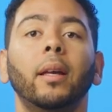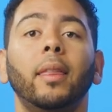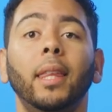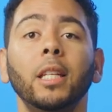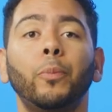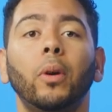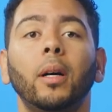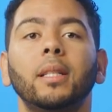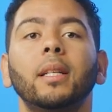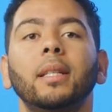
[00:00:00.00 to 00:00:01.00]
This
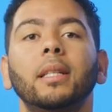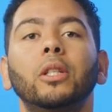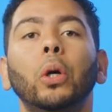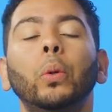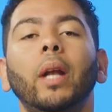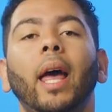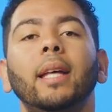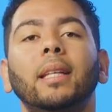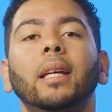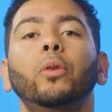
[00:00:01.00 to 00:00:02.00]
process is known
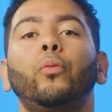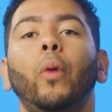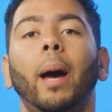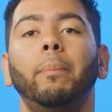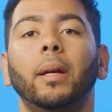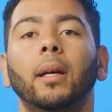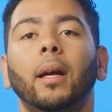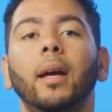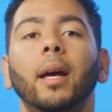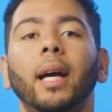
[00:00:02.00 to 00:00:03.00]
as key wrapping,
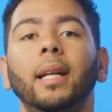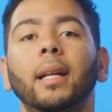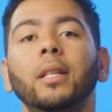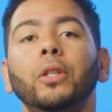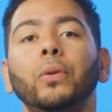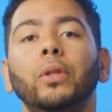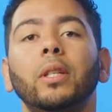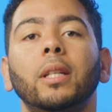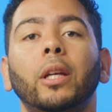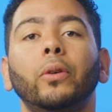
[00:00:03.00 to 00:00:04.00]
and it is used
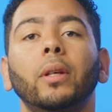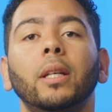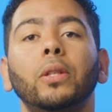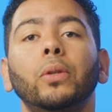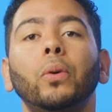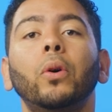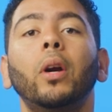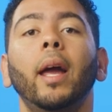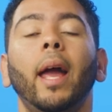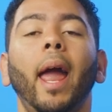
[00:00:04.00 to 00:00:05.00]
to securely
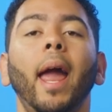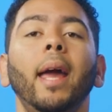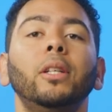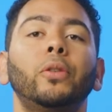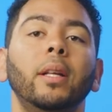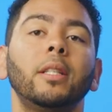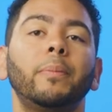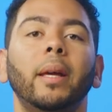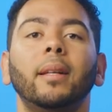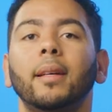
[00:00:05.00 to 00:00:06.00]
store and
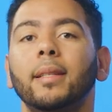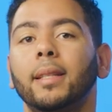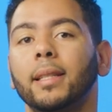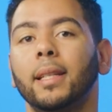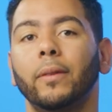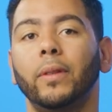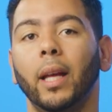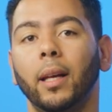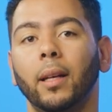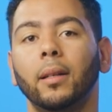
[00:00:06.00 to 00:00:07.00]
transmit sensitive
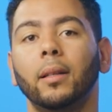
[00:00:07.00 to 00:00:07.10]
data.